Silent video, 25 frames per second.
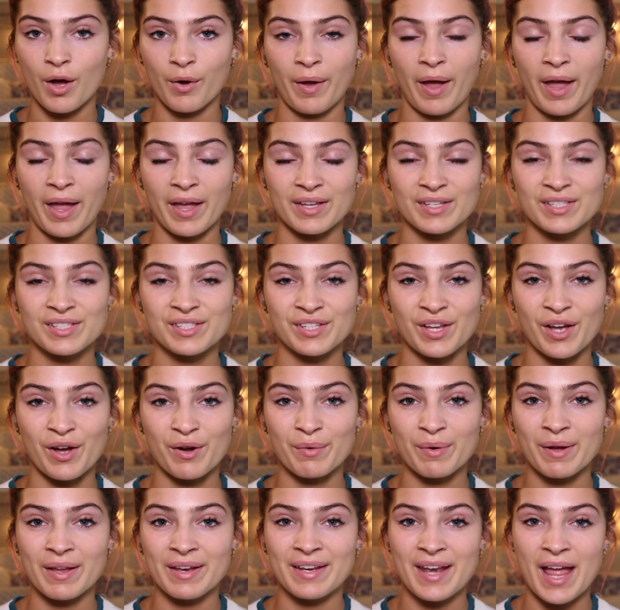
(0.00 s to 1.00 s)
Okay,
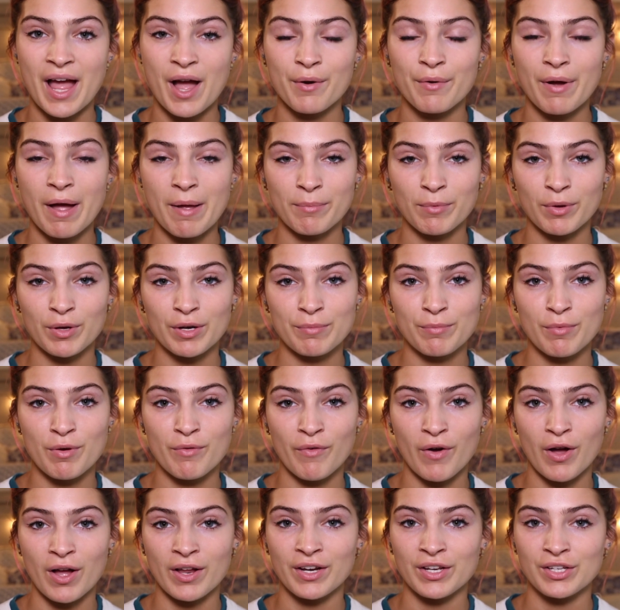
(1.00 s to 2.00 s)
so now I'm gonna
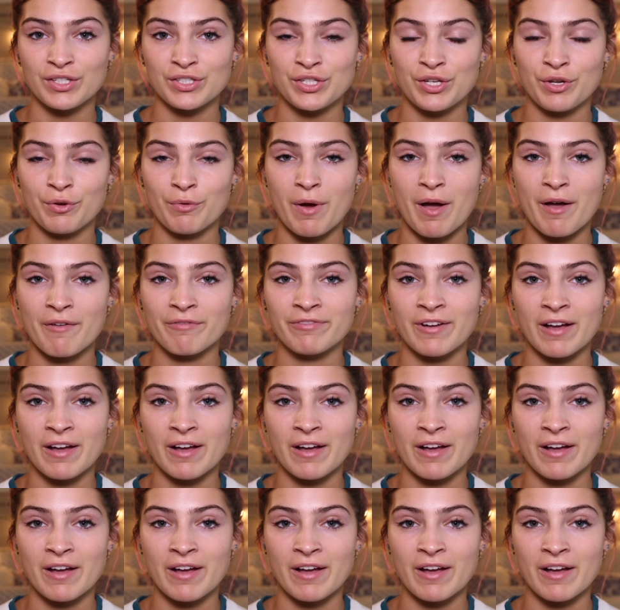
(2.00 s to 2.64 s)
move on to a